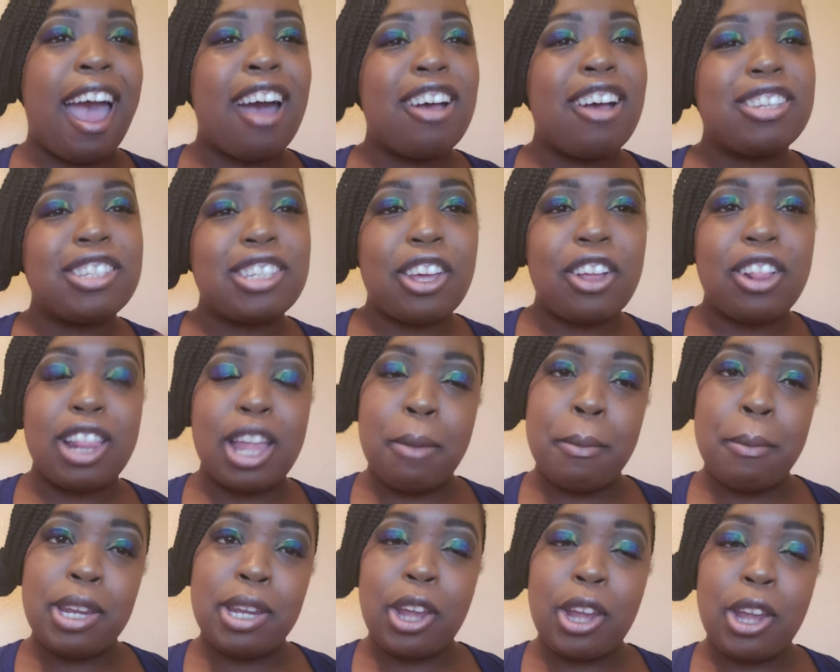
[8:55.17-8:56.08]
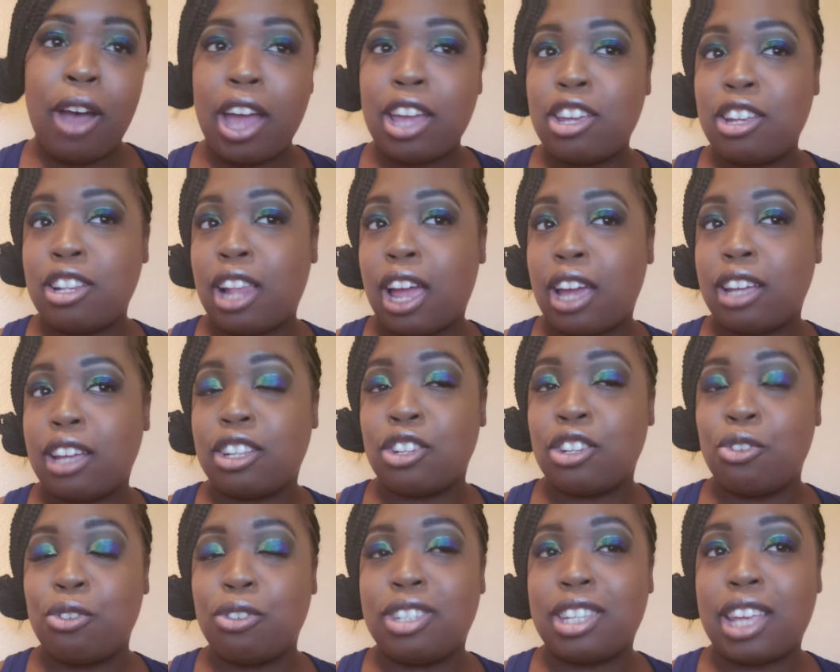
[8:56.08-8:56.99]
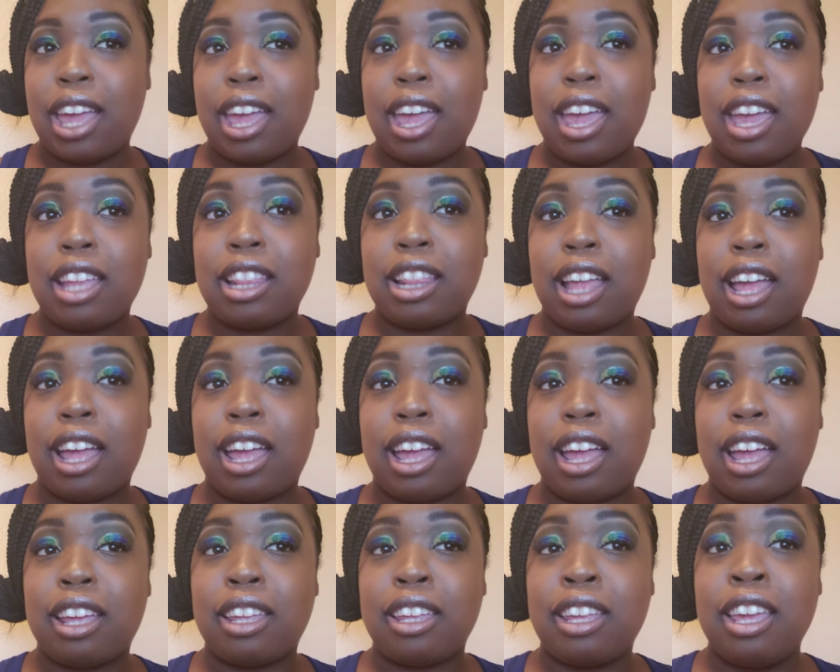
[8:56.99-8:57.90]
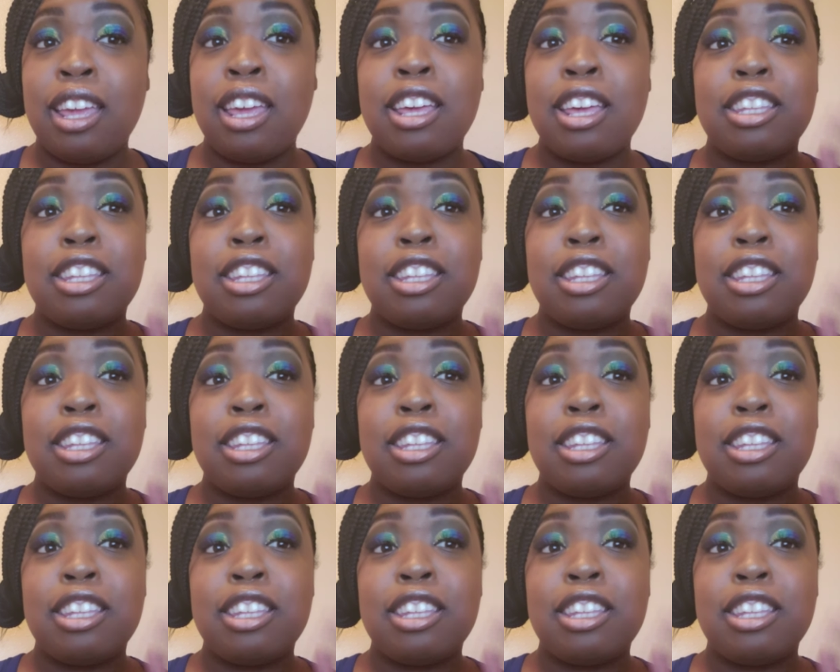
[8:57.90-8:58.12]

Also, let me know how you like the new tagline.